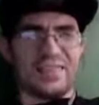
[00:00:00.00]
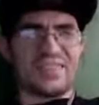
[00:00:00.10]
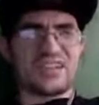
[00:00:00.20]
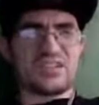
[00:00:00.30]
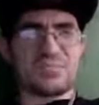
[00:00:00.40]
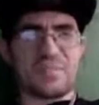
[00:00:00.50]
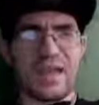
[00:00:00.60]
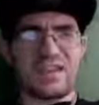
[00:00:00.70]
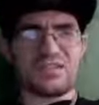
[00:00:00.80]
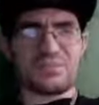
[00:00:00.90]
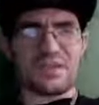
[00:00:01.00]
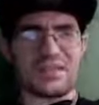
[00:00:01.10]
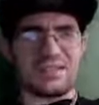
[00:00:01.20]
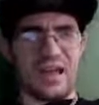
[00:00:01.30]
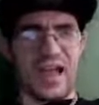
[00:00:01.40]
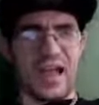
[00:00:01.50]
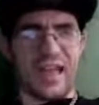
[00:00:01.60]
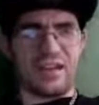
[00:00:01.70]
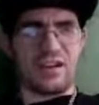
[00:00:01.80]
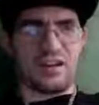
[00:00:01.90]
This makes me
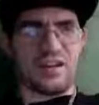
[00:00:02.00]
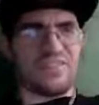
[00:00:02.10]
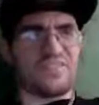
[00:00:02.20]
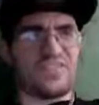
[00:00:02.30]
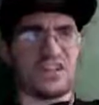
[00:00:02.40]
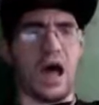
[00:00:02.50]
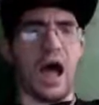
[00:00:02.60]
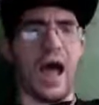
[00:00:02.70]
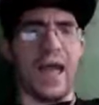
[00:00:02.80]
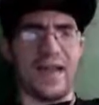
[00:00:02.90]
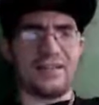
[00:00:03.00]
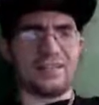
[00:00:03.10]
like fly.